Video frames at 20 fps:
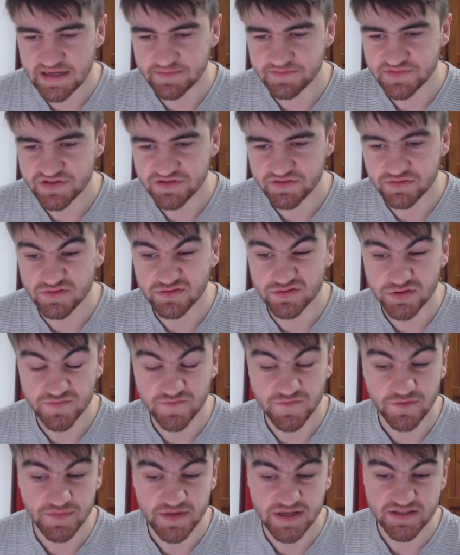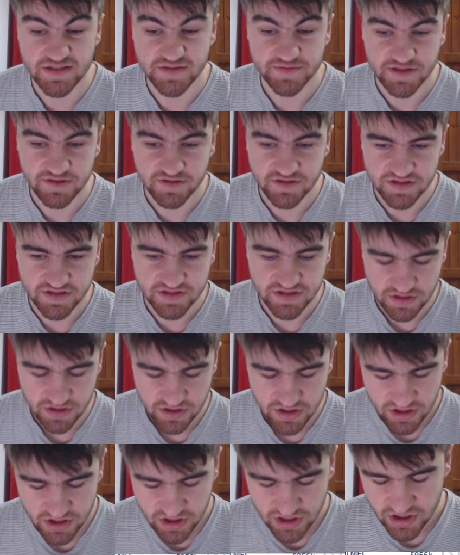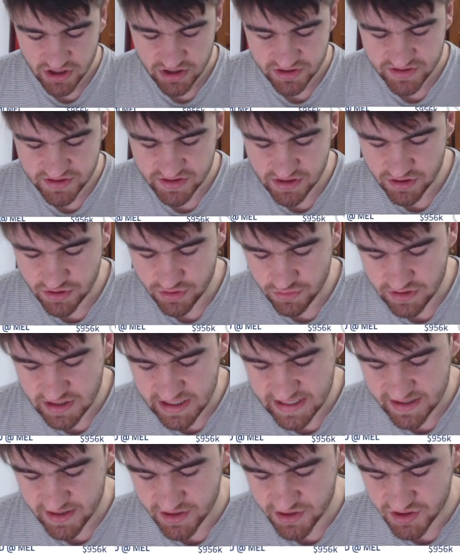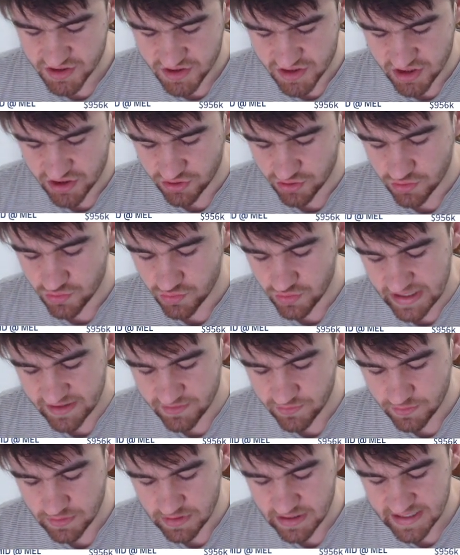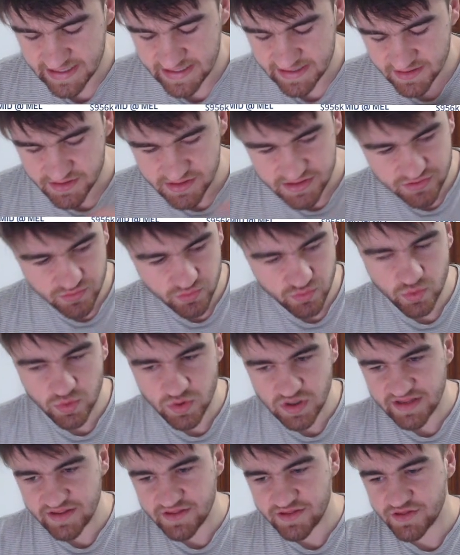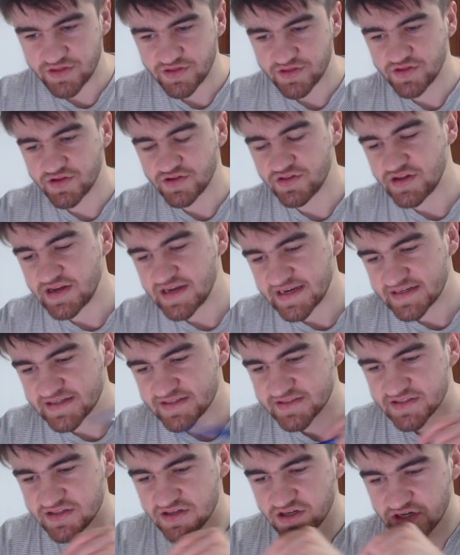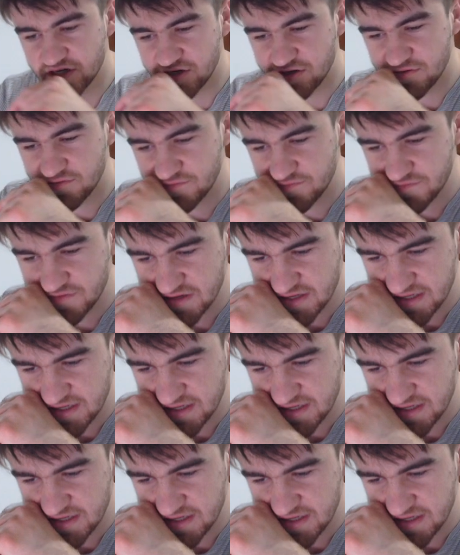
solution for me, to be honest. So I can just go and ride with the likes of